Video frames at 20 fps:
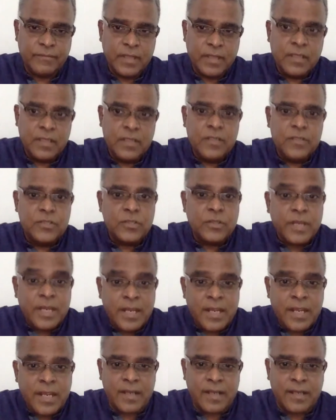So
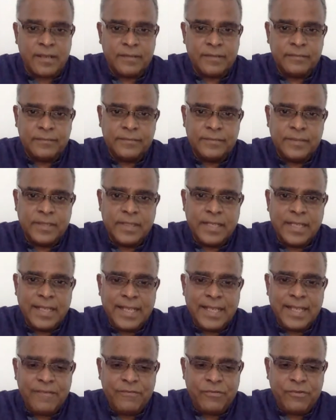here,
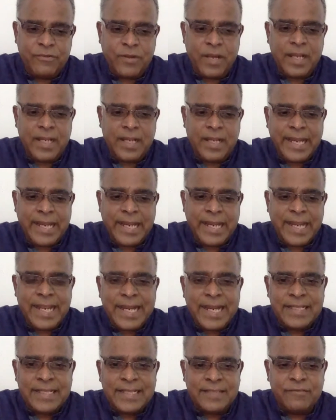if you are gaining
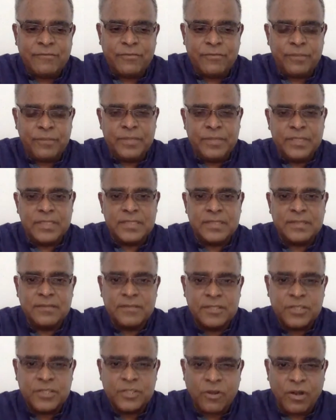anything from this
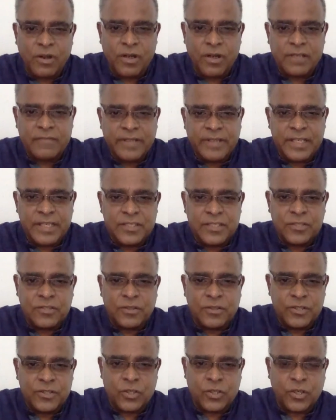very
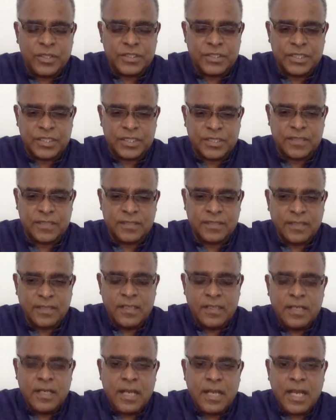short session,
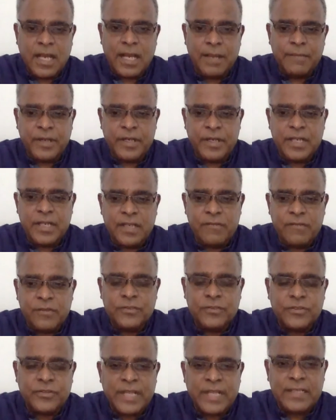I'm going to give
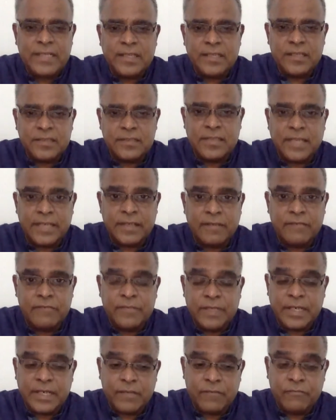you three things that
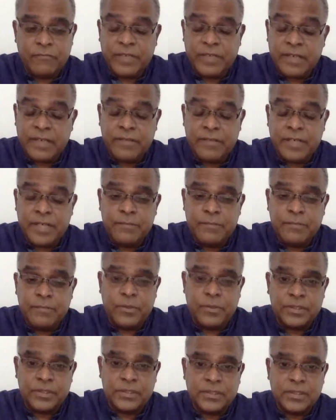are very, very
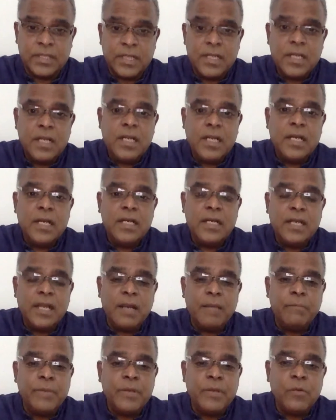important.
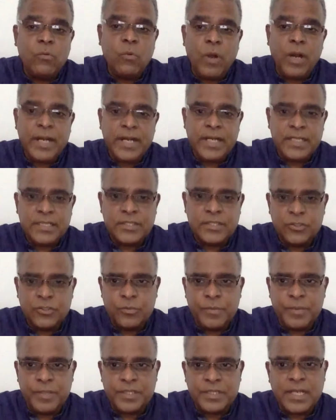Number one is
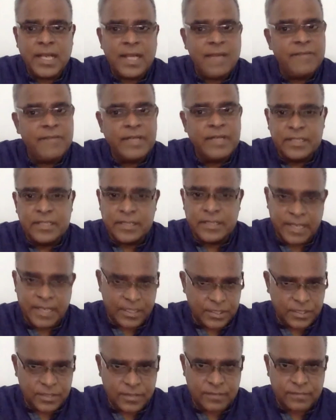you must have an
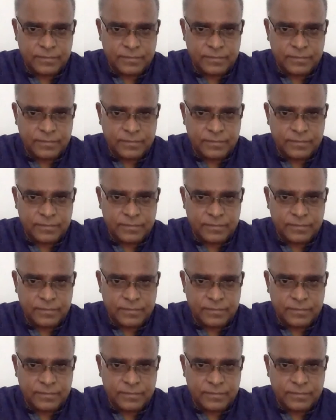introduction.